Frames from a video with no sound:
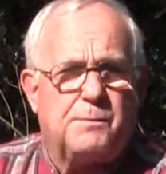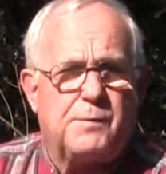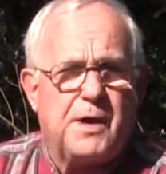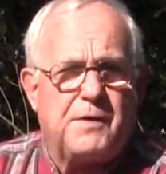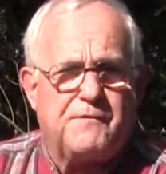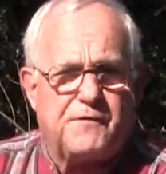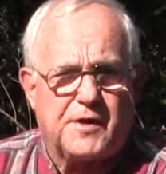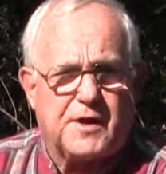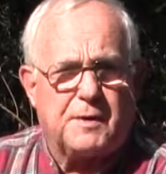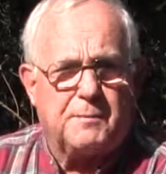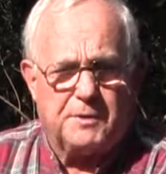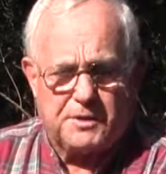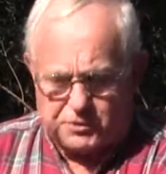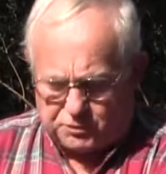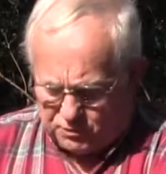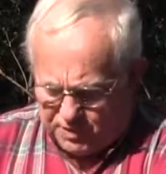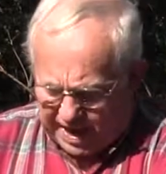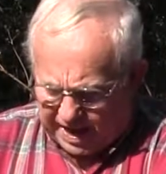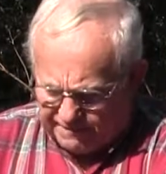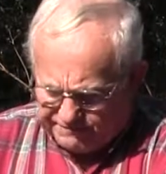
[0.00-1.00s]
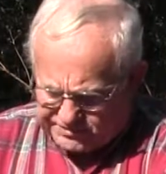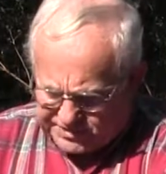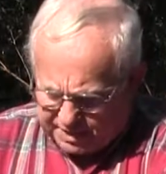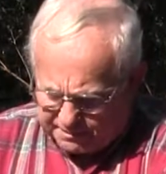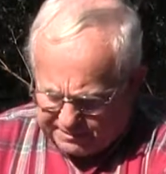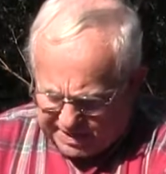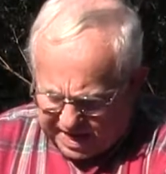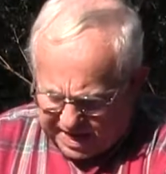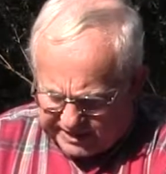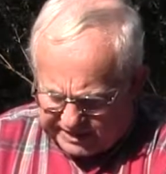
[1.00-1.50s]
preferable to have
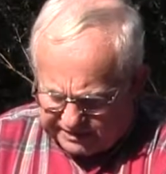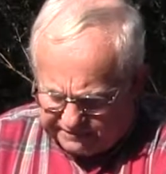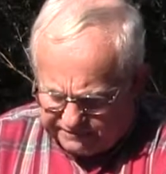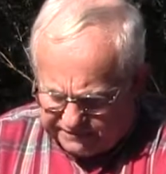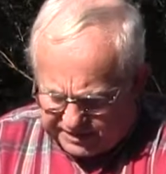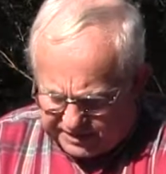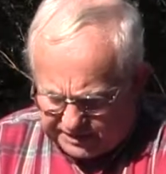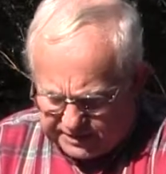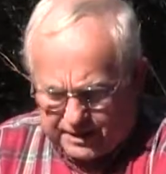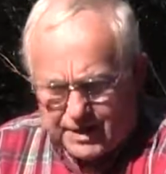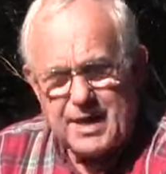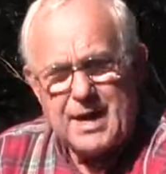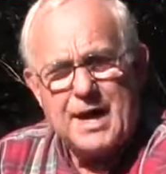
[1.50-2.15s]
some kind of